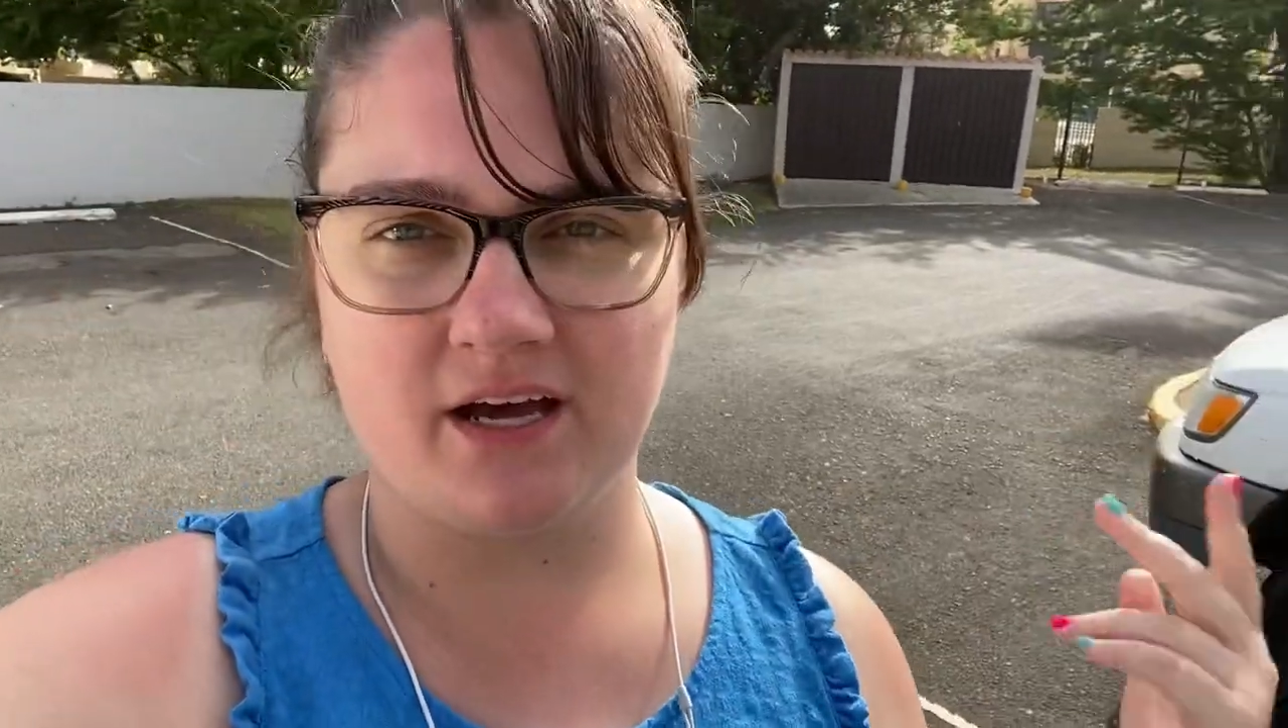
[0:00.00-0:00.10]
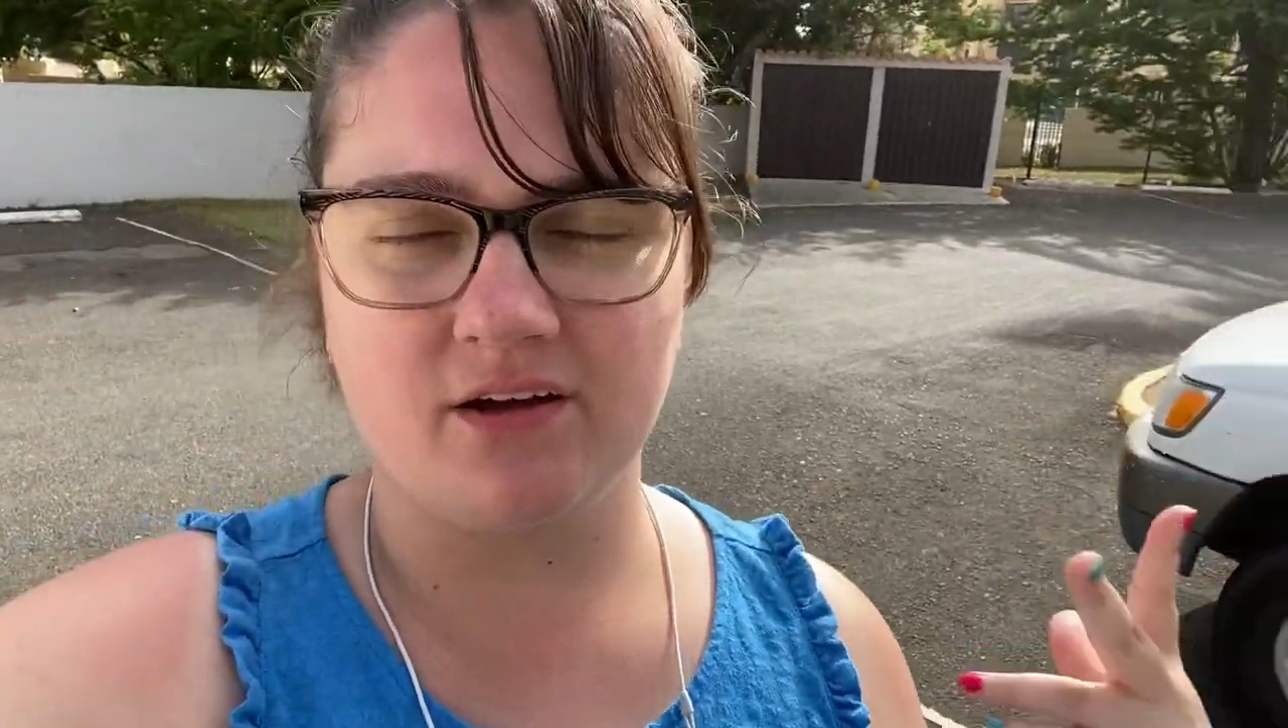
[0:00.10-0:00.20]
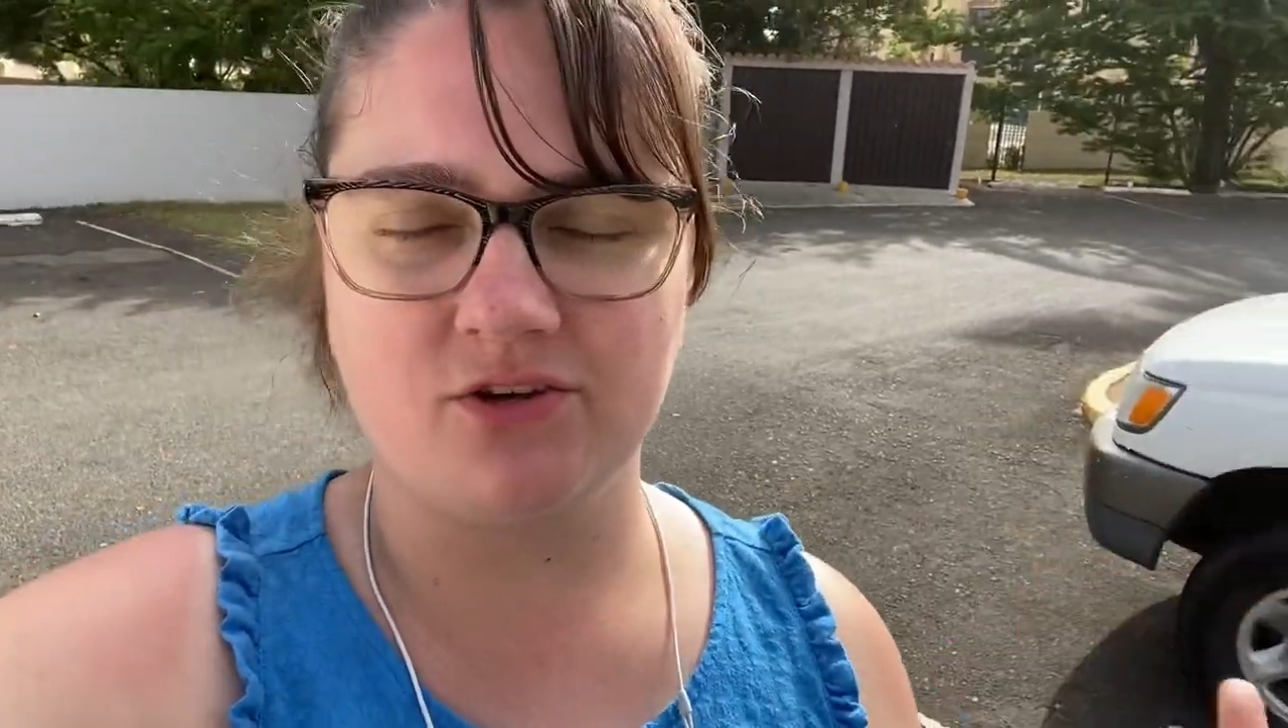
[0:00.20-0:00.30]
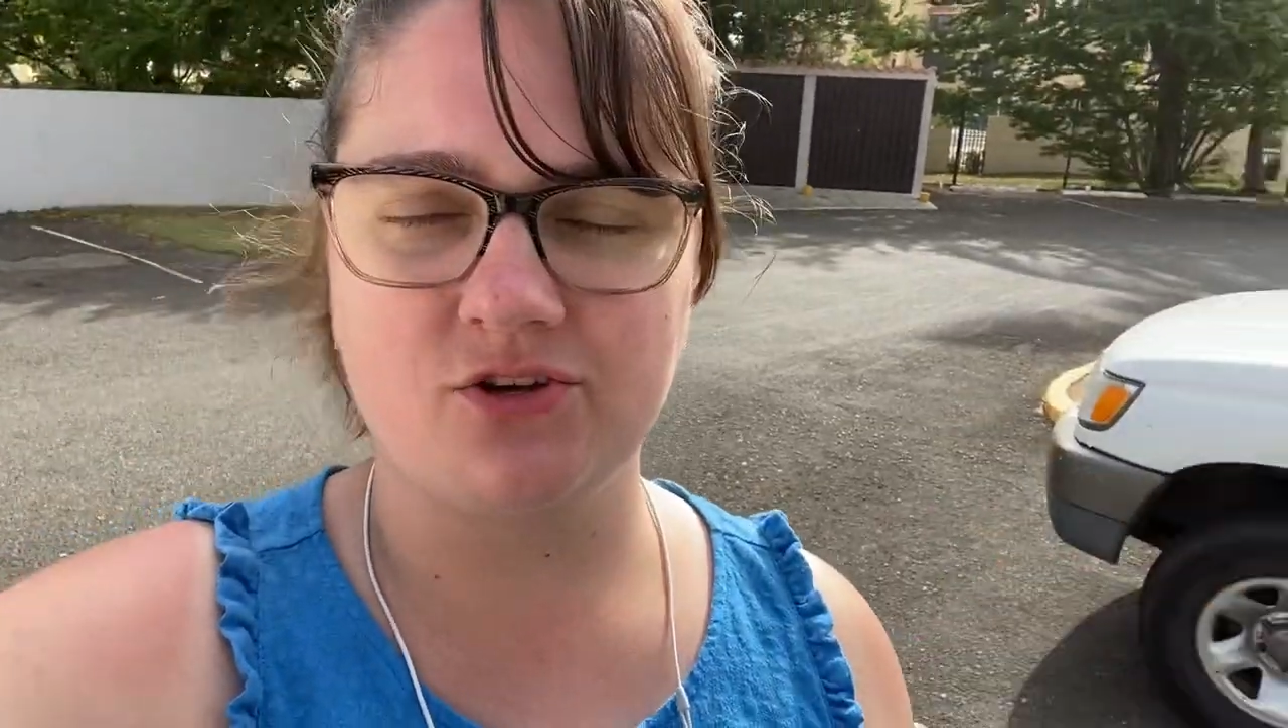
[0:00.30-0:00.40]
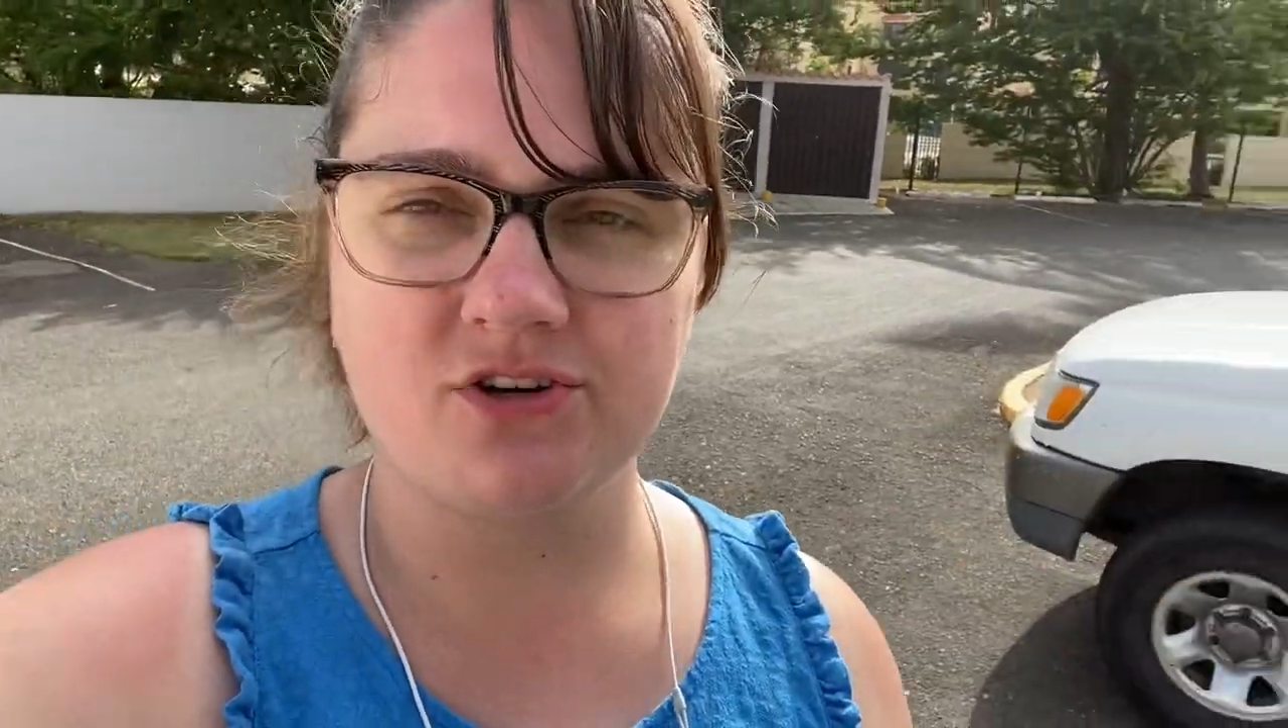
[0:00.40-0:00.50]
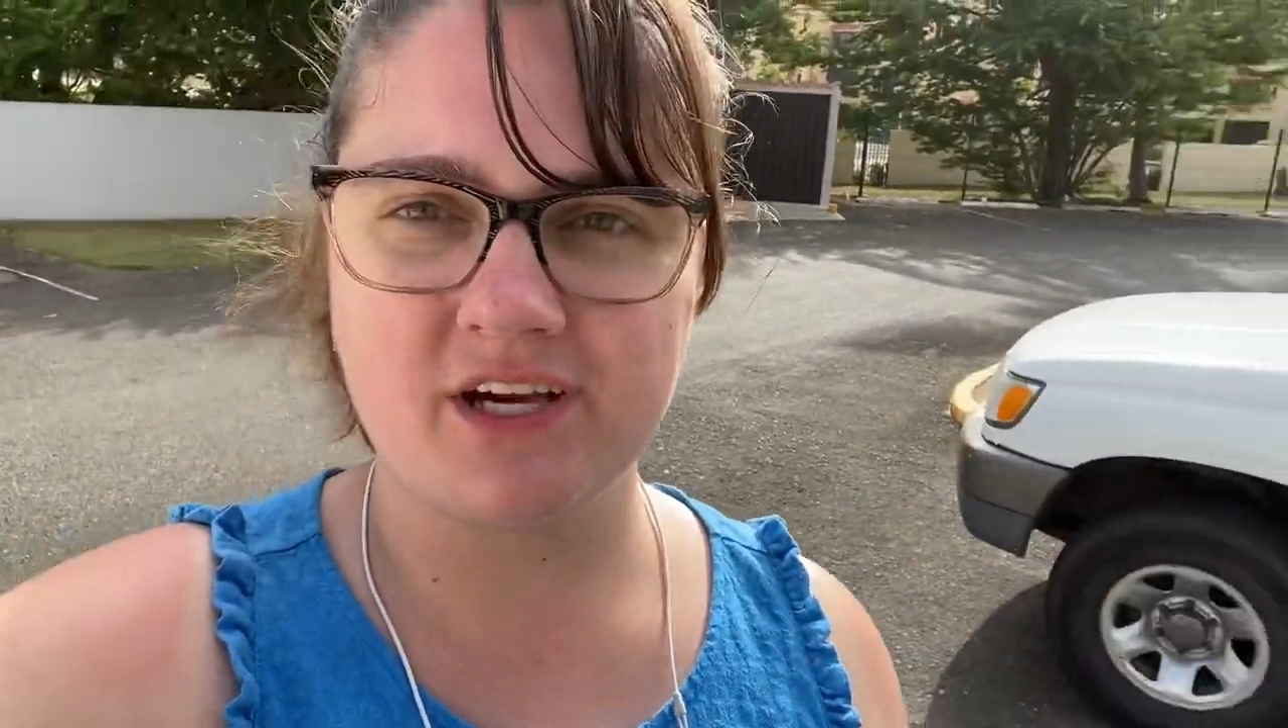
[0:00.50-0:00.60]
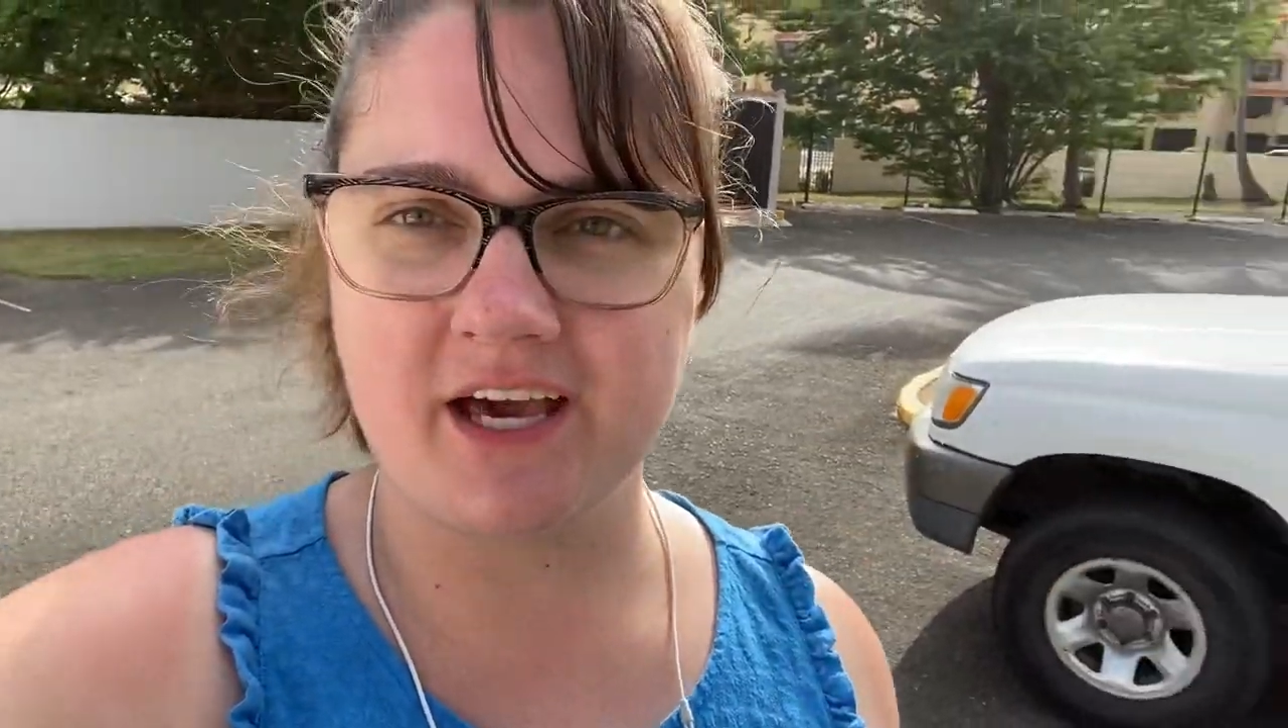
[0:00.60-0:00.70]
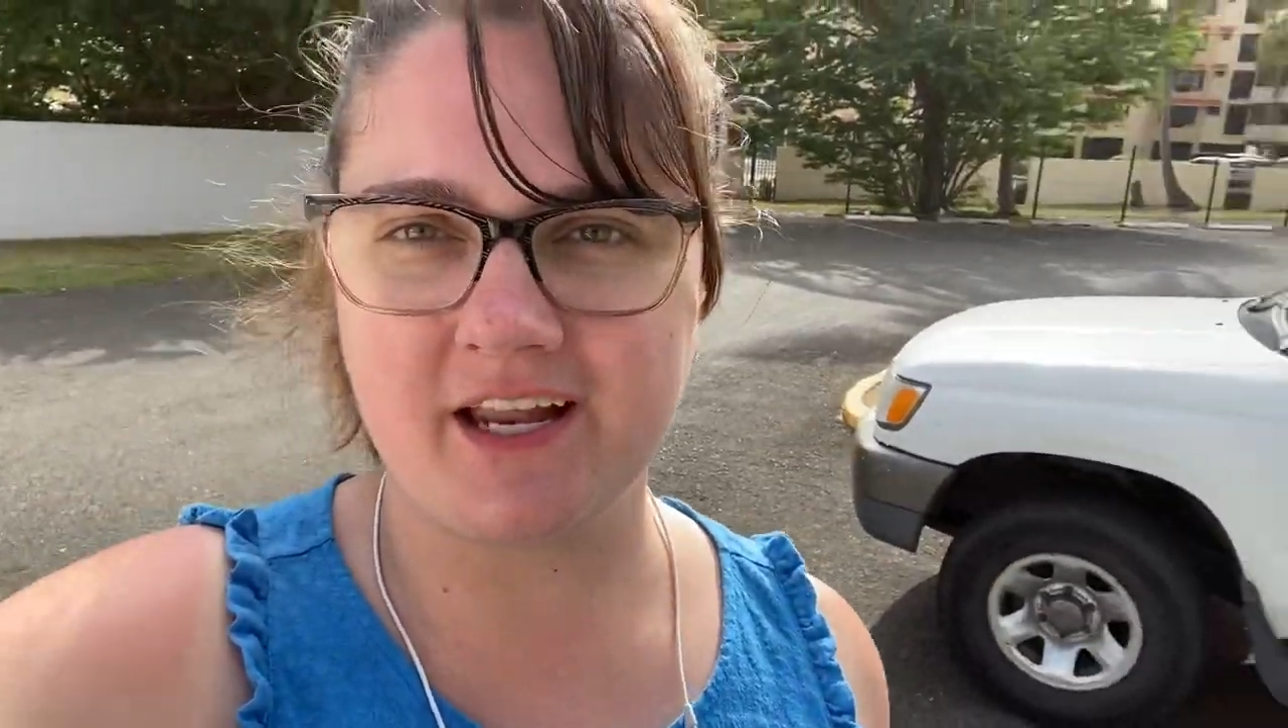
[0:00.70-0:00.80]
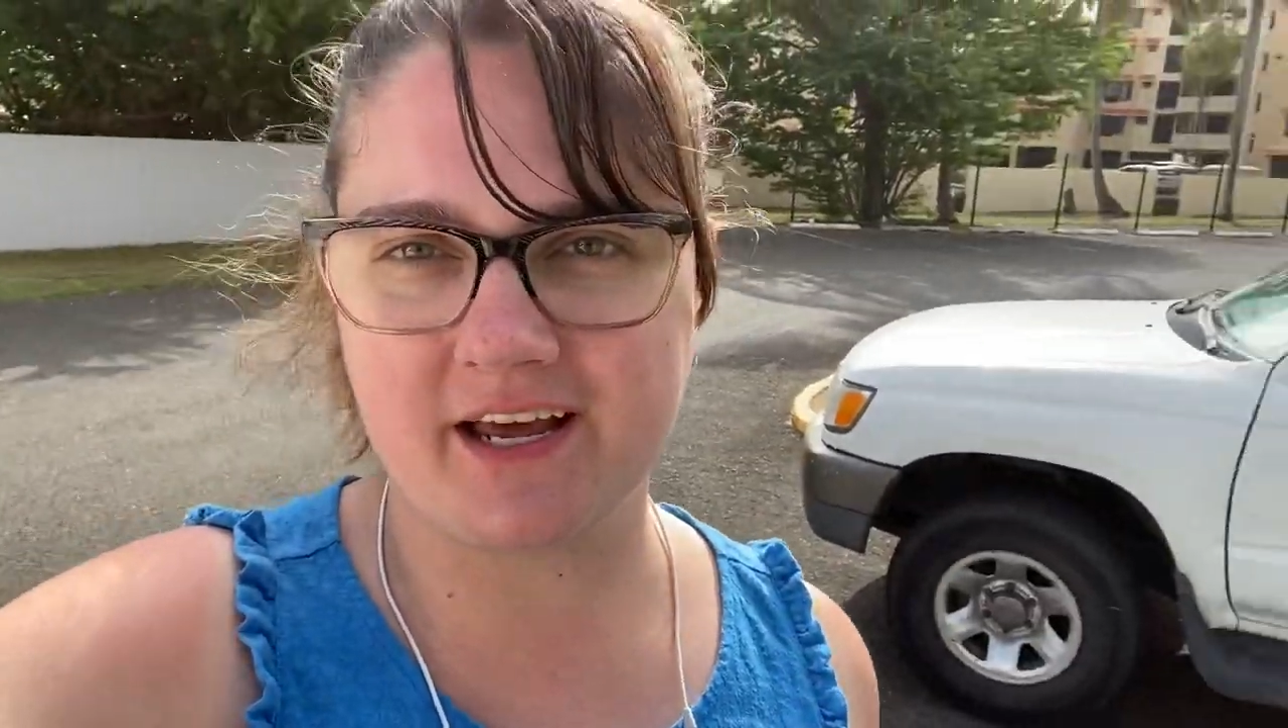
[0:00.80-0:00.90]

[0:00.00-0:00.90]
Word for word: El Yunque